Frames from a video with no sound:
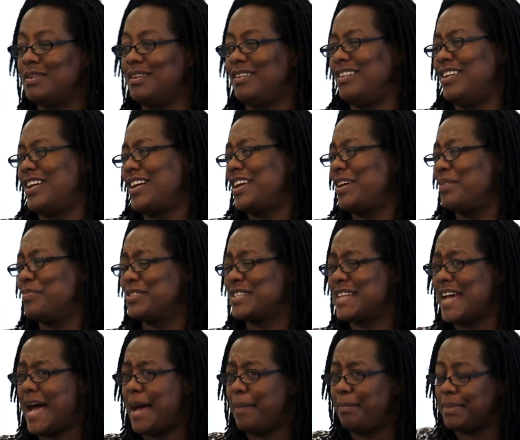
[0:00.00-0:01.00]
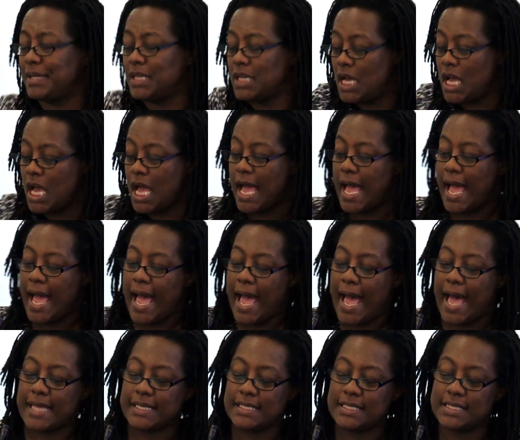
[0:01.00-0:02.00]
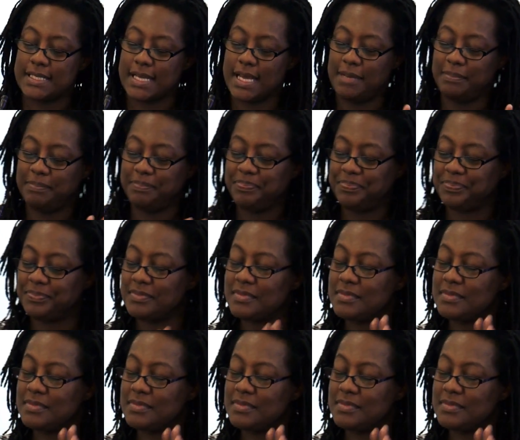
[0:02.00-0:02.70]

like it would happen. And